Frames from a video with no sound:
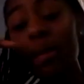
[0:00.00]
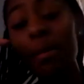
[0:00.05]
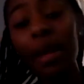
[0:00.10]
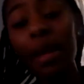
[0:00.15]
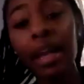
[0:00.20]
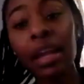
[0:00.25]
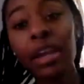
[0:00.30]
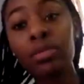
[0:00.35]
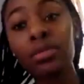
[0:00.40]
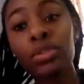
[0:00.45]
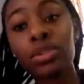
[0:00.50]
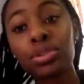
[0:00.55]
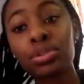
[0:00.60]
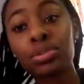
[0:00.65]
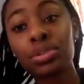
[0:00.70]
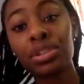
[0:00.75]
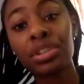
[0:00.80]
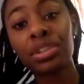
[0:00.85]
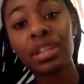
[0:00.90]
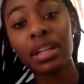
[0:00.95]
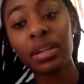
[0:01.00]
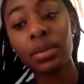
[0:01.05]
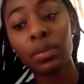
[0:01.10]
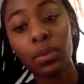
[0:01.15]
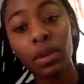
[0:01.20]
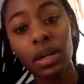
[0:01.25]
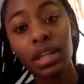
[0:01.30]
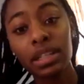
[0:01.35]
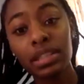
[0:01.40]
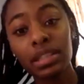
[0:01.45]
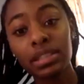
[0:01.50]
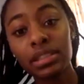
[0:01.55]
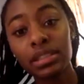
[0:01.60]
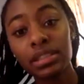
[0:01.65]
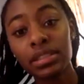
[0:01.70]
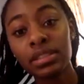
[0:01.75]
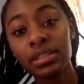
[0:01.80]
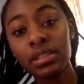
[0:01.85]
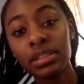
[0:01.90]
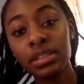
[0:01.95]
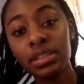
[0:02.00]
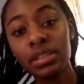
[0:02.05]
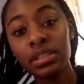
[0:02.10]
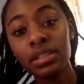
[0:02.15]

that my hair was shorter than it was